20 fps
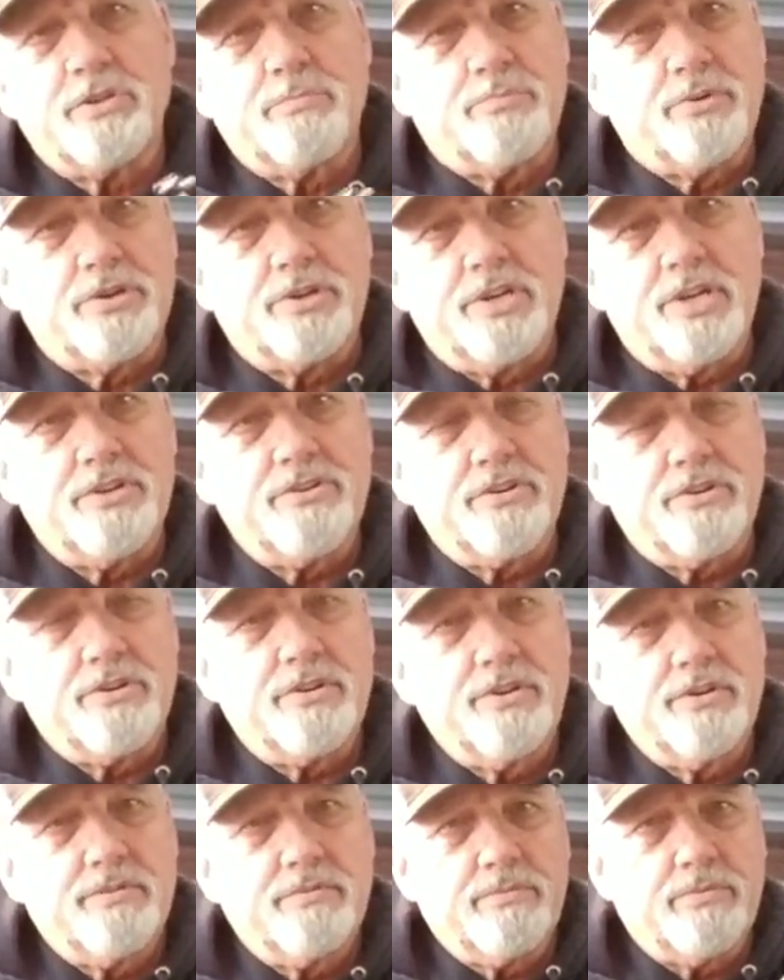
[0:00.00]
You put it in
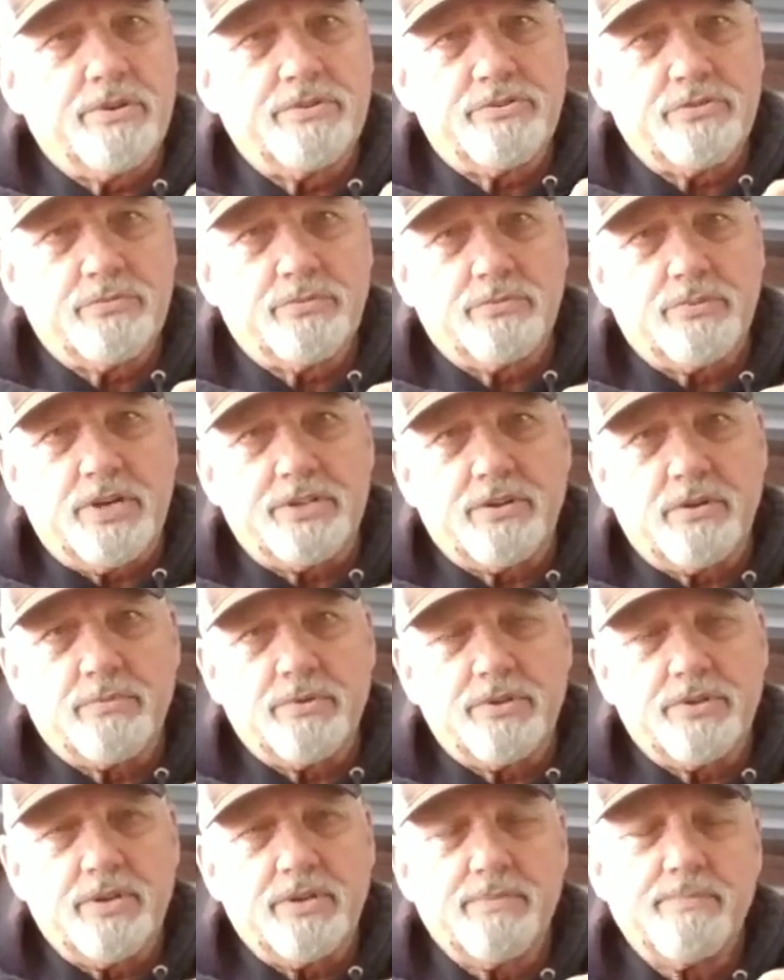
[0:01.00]
your, right, to, right there
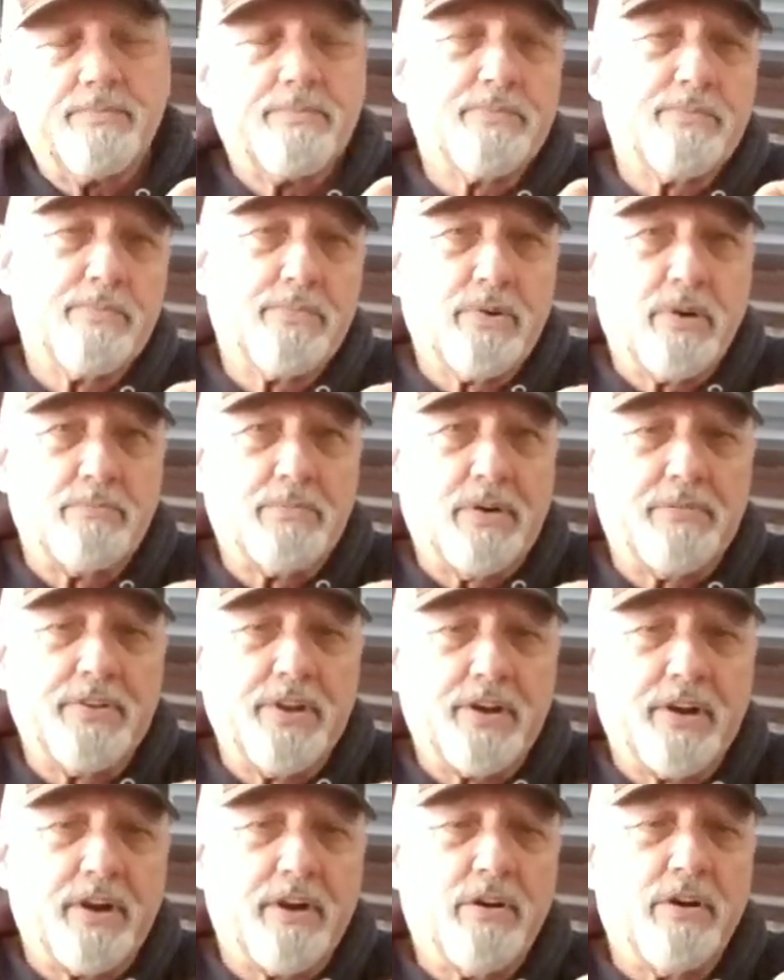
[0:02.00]
with a, uh, above
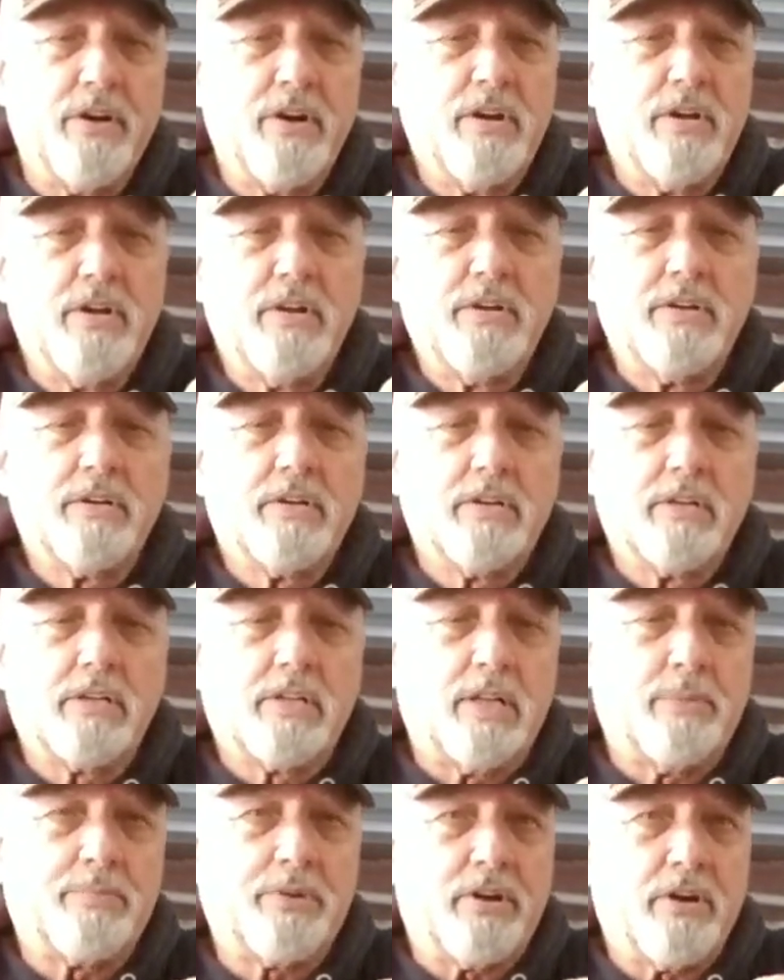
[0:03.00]
the arrow,
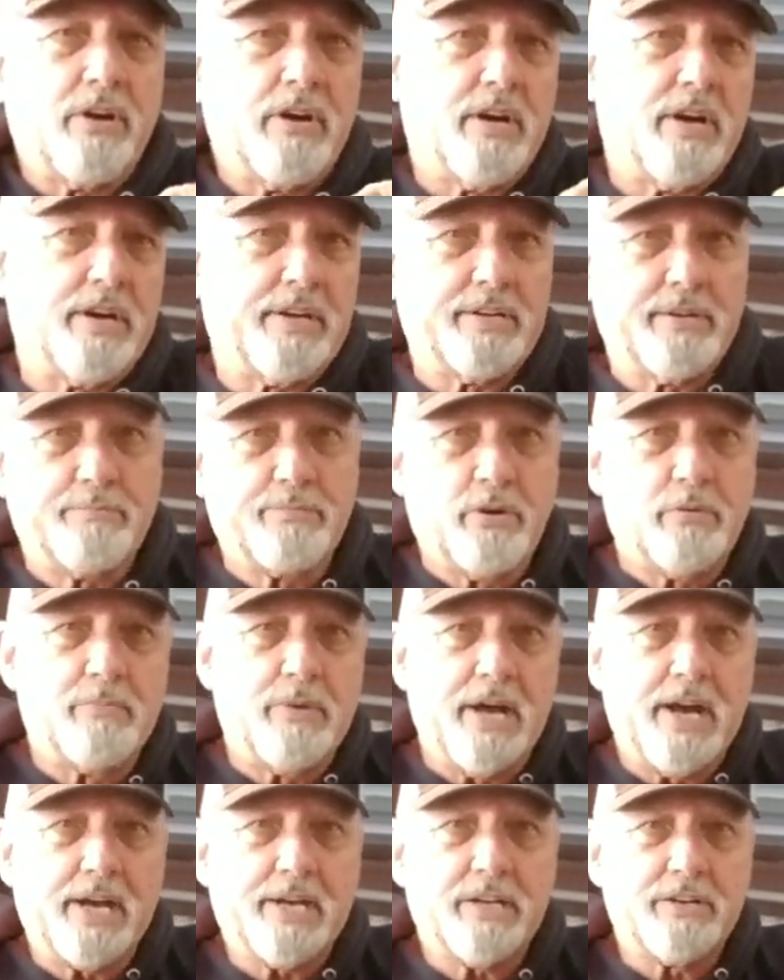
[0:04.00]
clip it on and pull
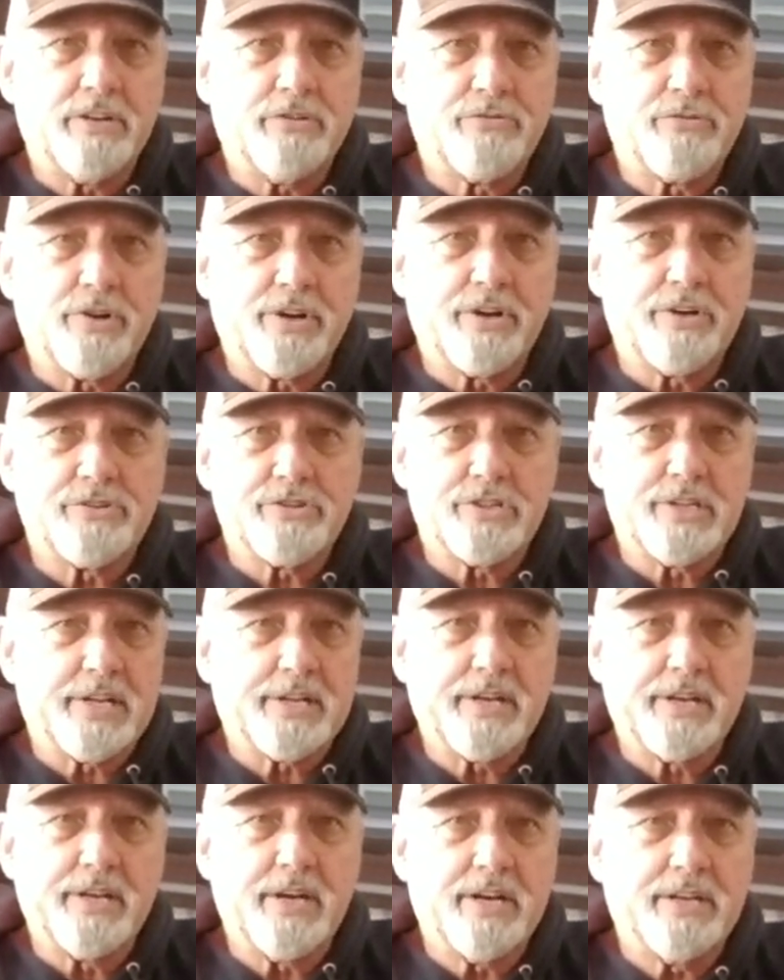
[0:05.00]
back and you trigger just
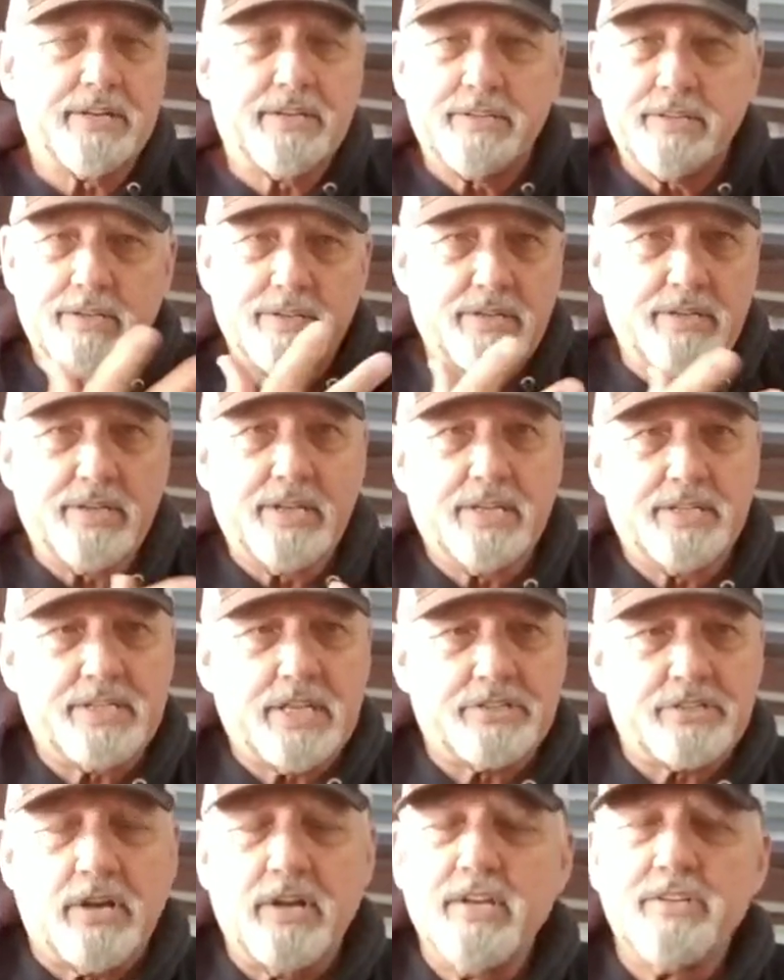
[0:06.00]
like a gun. And, uh, it
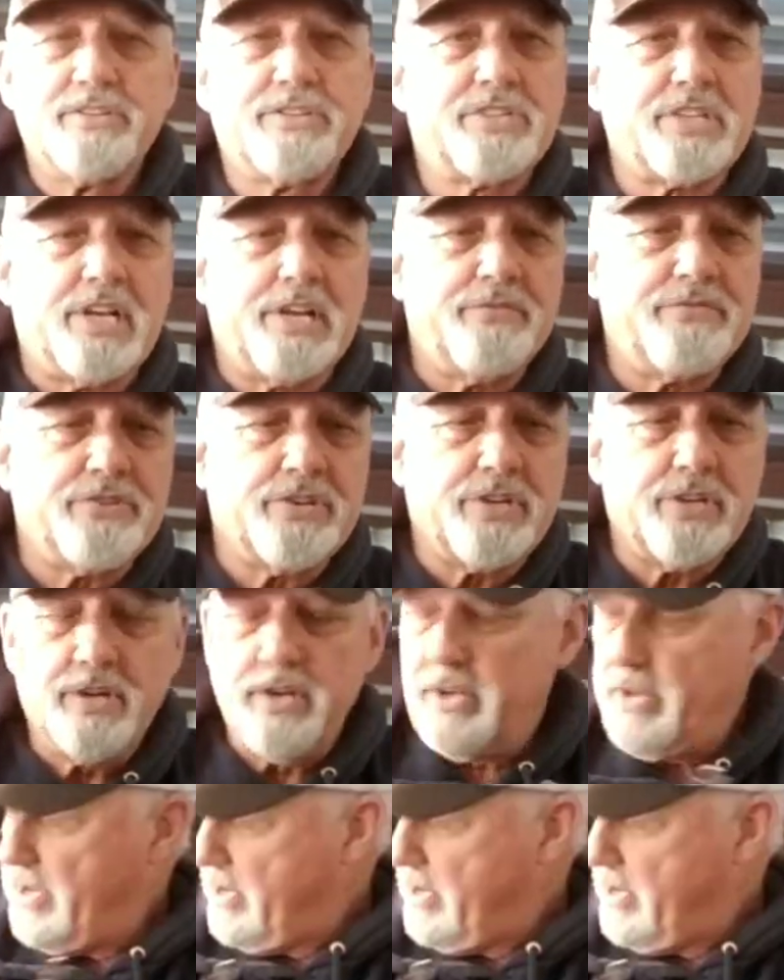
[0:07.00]
takes a, saves you